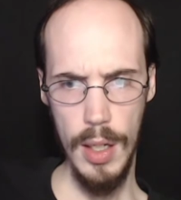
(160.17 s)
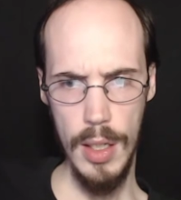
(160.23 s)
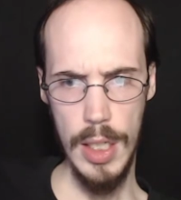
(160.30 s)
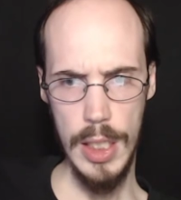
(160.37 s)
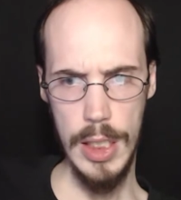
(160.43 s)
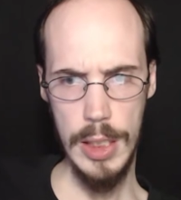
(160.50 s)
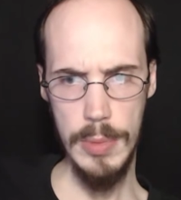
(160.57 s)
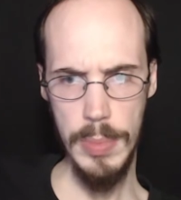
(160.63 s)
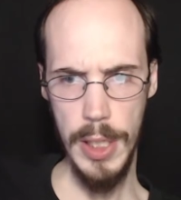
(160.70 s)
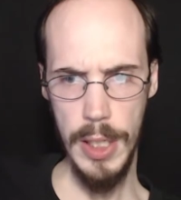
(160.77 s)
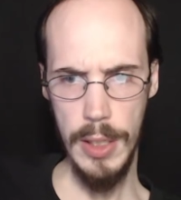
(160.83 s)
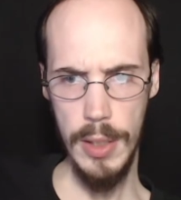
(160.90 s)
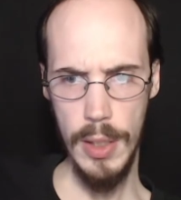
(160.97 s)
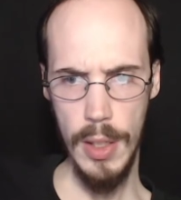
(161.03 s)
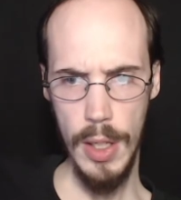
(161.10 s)
Does this
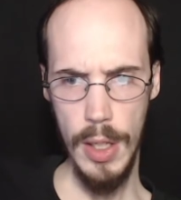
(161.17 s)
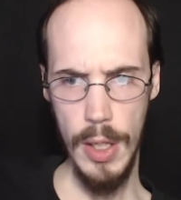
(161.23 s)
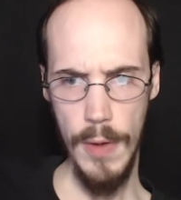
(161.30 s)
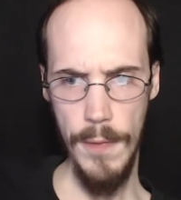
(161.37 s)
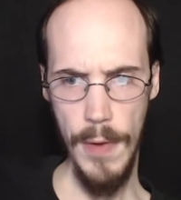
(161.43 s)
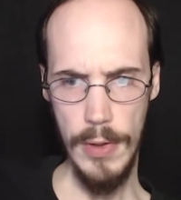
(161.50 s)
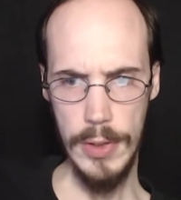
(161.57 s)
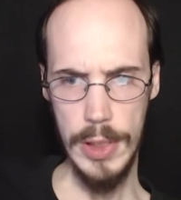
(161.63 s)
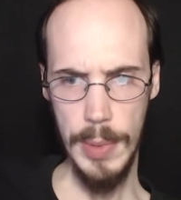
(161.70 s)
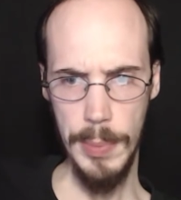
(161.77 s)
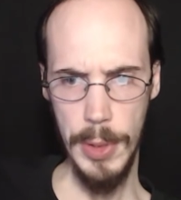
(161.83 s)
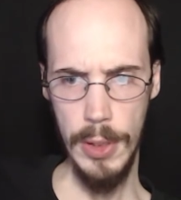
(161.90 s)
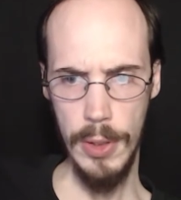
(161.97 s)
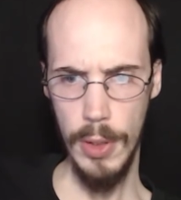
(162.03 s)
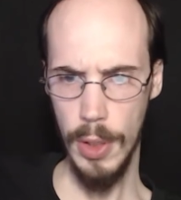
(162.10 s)
mean you found
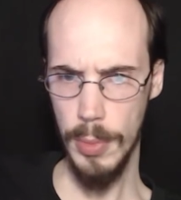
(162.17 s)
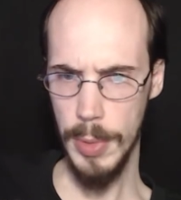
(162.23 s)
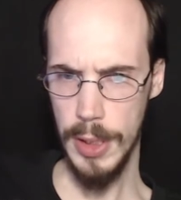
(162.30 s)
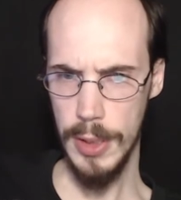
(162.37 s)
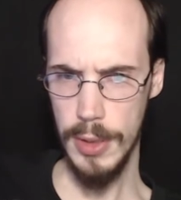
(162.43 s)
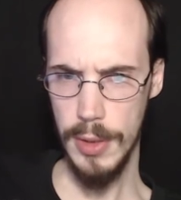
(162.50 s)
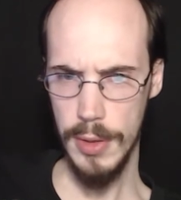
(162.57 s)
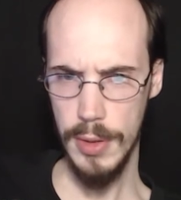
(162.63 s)
something, Hermit?